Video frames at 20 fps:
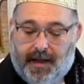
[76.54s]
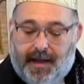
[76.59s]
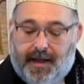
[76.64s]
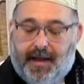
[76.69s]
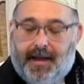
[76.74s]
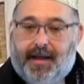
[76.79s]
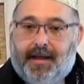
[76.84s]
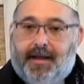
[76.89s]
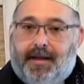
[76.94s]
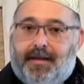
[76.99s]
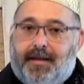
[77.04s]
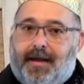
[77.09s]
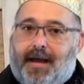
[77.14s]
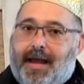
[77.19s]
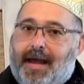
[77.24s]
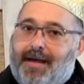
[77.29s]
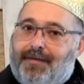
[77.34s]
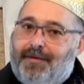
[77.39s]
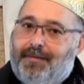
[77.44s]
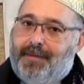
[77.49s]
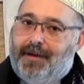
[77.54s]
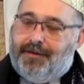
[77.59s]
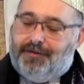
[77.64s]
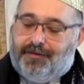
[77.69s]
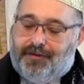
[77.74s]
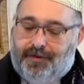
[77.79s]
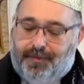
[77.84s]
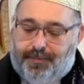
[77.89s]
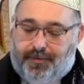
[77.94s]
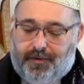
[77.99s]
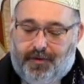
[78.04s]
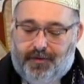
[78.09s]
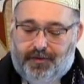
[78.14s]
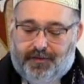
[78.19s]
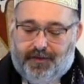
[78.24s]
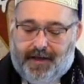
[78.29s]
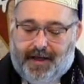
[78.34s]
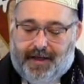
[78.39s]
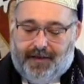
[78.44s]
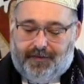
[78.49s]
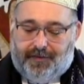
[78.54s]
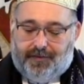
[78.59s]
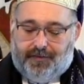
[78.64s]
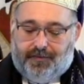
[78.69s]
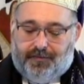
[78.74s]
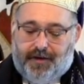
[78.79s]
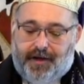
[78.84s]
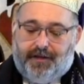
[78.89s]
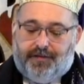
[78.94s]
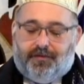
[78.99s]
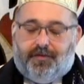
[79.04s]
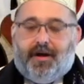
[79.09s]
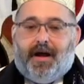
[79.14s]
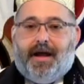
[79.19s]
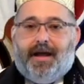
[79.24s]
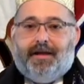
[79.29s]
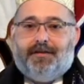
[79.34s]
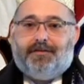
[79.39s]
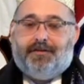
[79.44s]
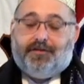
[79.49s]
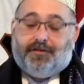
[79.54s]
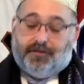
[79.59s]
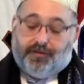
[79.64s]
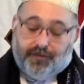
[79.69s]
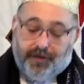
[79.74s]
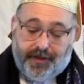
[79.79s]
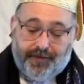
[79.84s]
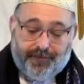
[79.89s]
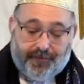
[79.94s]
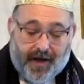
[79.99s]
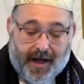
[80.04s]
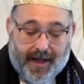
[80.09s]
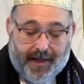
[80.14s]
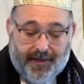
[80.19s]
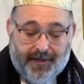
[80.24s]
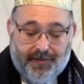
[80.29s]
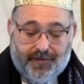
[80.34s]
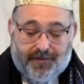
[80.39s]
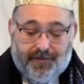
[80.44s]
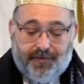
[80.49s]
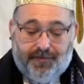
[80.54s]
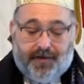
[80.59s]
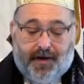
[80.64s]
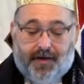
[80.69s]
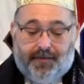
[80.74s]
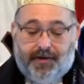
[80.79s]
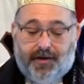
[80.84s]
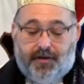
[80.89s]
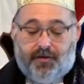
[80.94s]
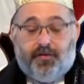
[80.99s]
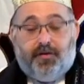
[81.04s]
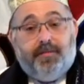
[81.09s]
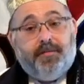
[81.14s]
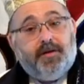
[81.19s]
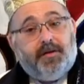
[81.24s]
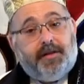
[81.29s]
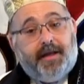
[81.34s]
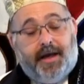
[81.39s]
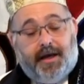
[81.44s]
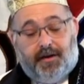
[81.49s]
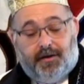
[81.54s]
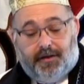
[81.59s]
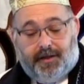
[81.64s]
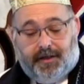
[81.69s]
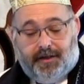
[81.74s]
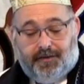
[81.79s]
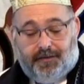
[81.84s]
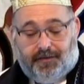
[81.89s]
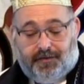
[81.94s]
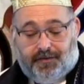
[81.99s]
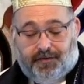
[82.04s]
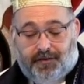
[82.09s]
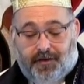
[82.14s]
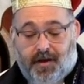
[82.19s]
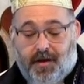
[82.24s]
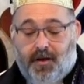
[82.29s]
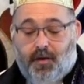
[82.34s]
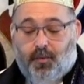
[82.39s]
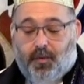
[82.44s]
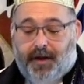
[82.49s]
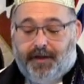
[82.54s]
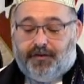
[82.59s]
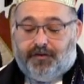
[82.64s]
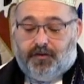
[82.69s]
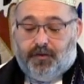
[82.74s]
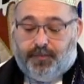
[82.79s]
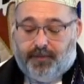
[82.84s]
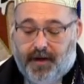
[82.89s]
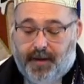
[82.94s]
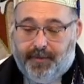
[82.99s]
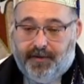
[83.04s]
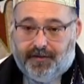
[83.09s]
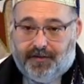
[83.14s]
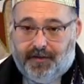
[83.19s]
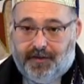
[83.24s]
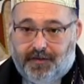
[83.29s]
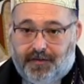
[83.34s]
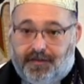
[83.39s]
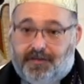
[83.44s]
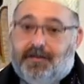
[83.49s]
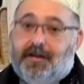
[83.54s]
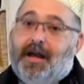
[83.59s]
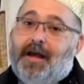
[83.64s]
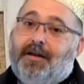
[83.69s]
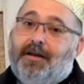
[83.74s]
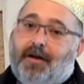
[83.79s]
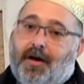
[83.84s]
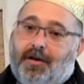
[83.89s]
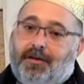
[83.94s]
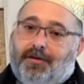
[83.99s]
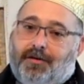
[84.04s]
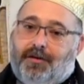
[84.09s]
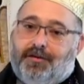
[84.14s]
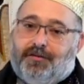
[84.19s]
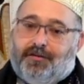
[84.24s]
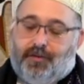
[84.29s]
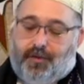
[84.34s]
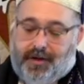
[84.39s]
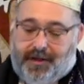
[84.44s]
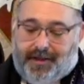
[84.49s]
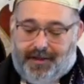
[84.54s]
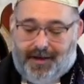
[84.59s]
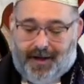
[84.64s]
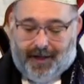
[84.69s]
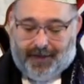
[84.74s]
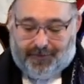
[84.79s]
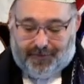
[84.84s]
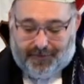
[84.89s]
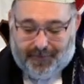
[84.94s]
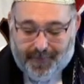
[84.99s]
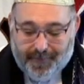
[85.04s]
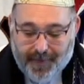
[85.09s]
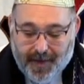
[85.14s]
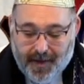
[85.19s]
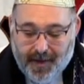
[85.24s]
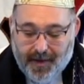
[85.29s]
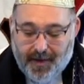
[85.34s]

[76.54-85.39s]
And I haven't mentioned the protests, race riots, and street violence involving criminal anarchists, white supremacists, and other assorted nuts.